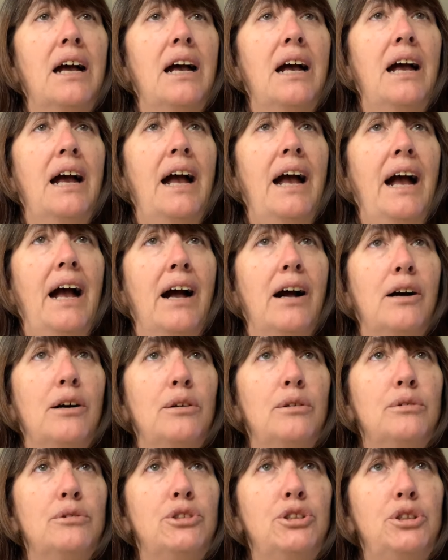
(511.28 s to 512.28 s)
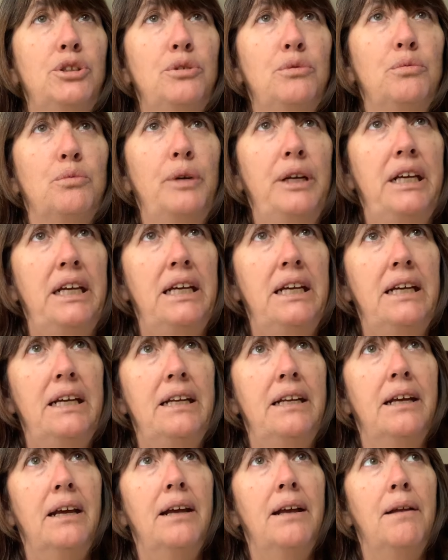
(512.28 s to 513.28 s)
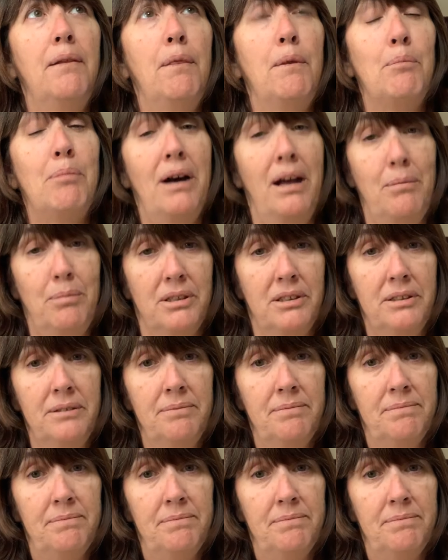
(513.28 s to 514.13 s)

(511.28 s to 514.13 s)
how to read the Bible